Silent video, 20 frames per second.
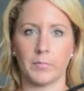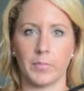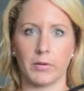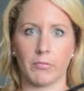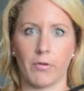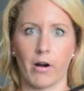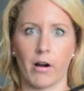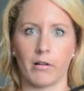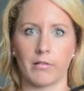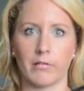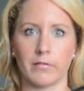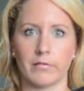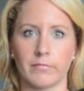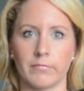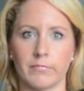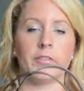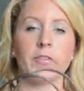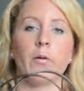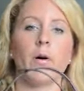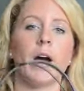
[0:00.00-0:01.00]
be wrong.
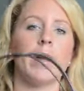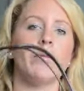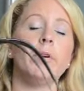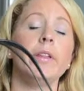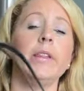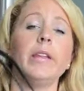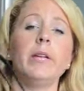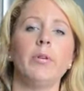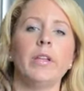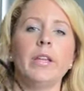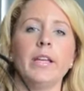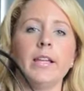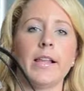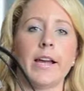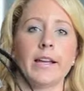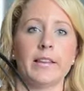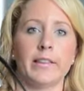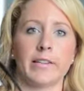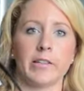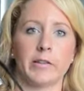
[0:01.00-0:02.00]
So I really, really
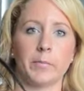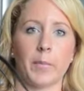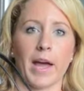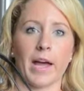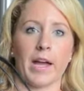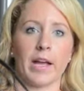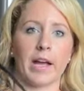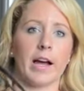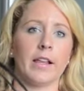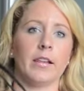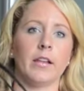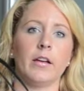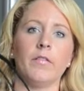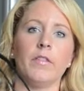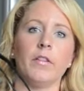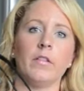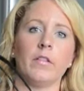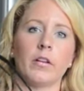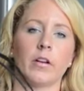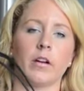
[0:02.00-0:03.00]
like this bag. I love
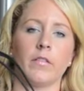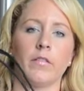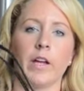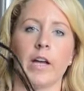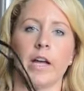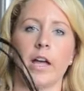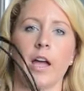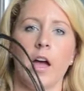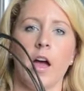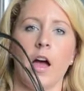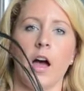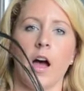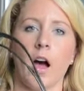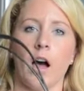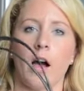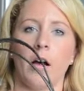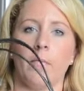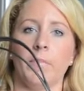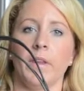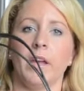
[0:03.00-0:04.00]
the look of it.
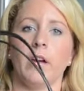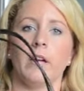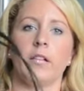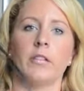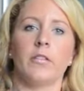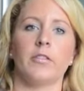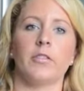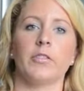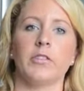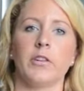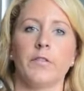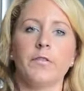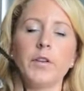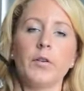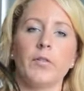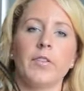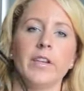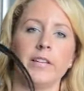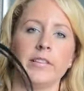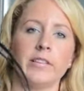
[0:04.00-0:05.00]
There's a few
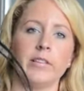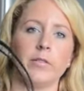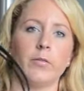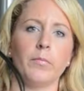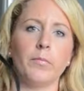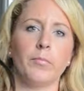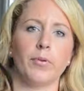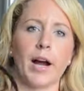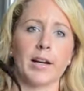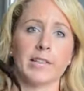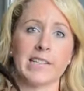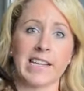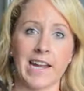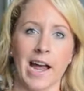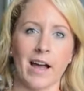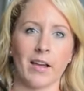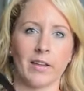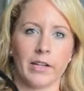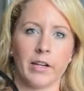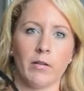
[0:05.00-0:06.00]
things though,
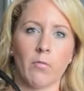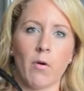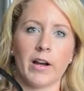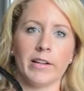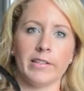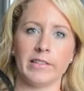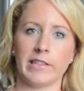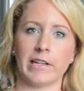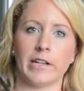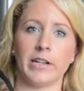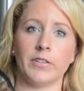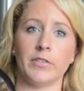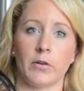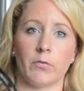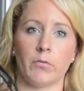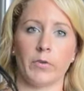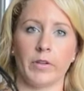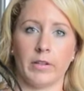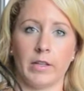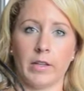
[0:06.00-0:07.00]
practicality-wise, that I
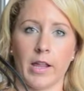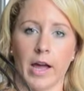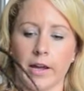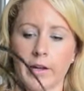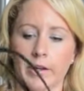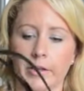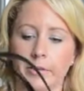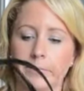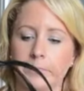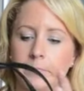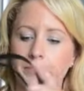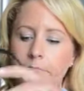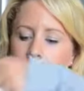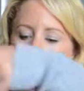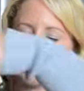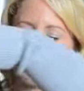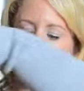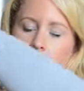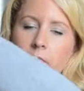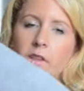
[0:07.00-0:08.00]
don't really like.
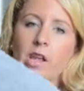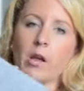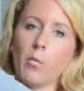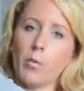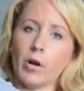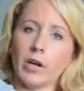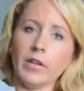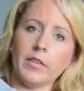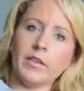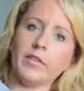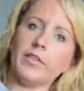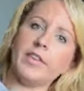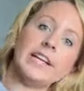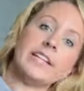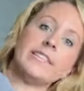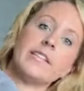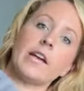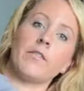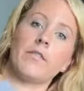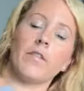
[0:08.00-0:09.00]
One of the
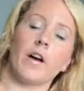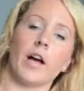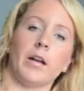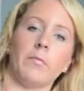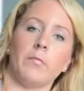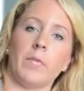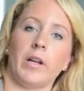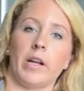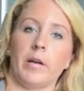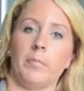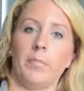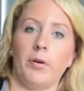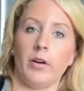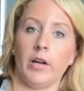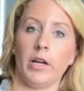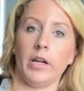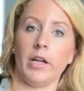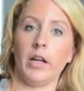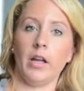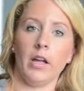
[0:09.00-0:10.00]
things I find when I
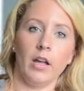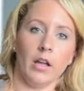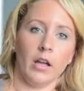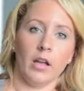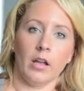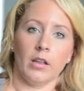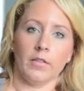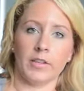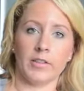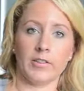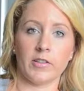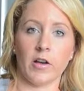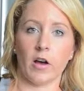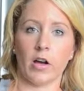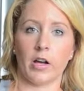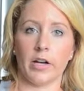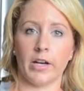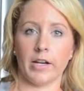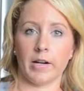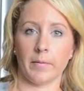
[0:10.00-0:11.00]
put this
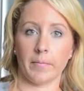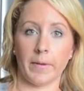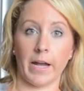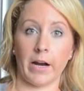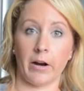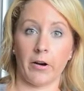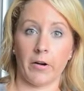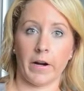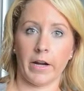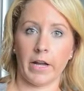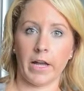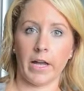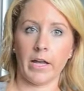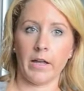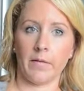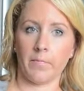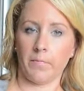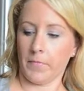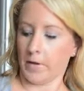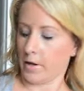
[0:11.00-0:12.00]
on and I'm carrying it,
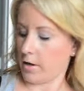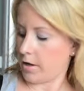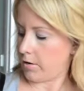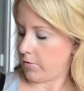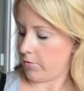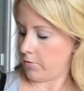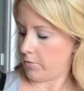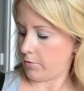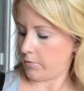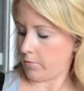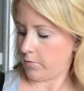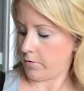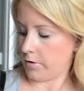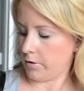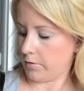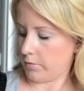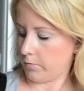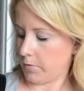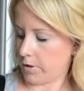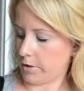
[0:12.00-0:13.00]
I don't know,
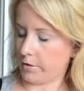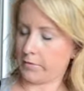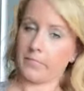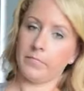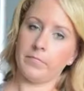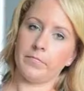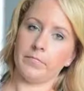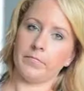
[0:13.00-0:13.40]
well,